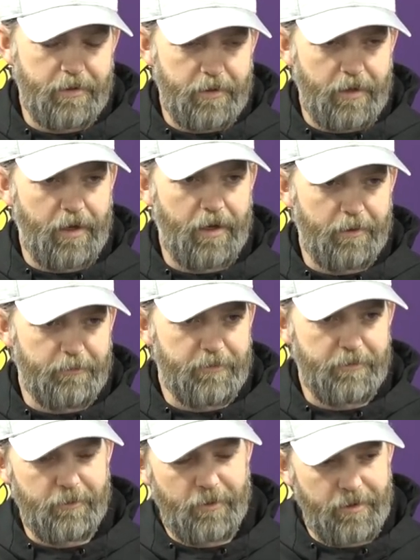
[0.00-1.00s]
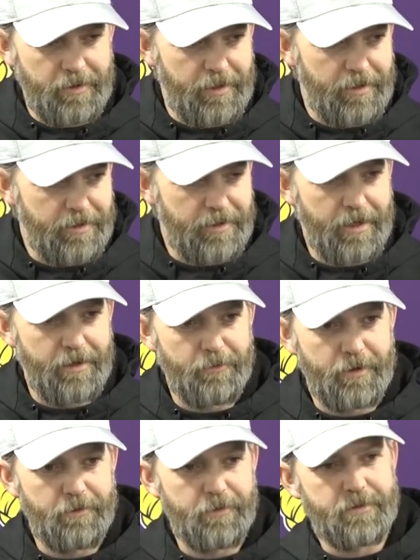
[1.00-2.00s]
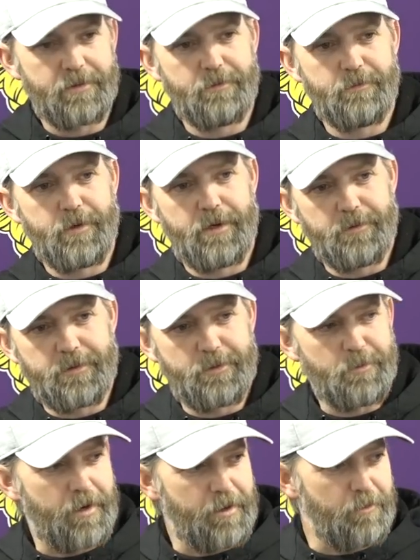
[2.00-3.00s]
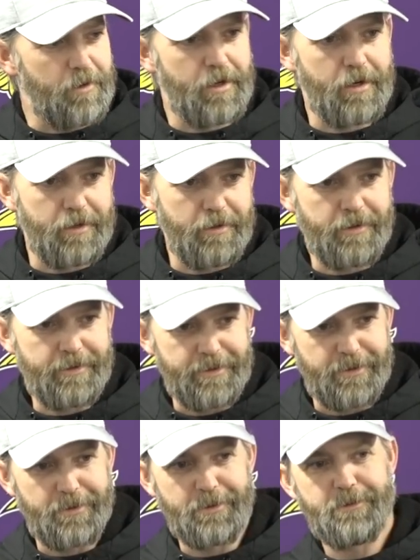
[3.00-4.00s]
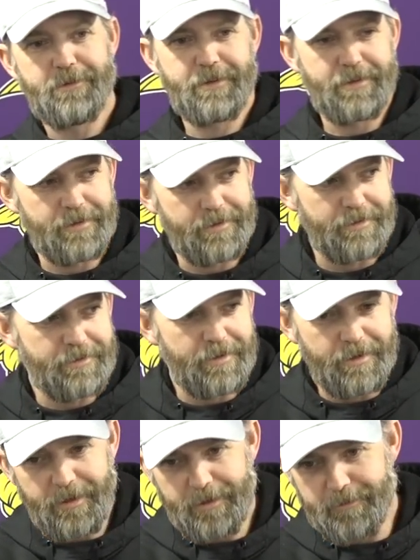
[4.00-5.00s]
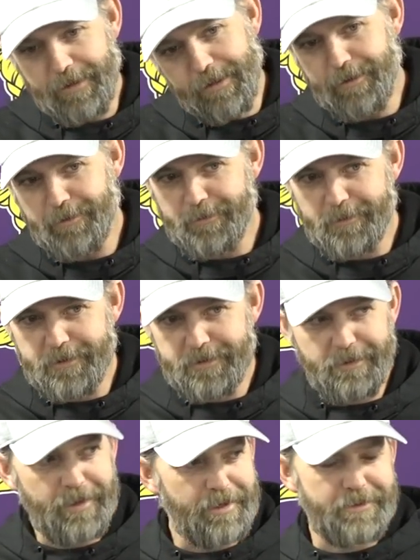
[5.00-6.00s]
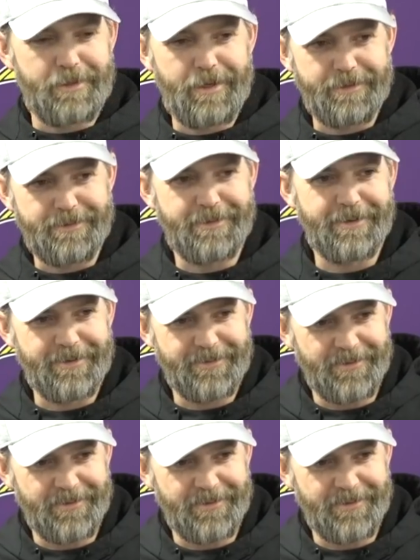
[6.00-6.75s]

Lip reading: Yeah, when it was 21, I said, hey, you know, we still got a chance here.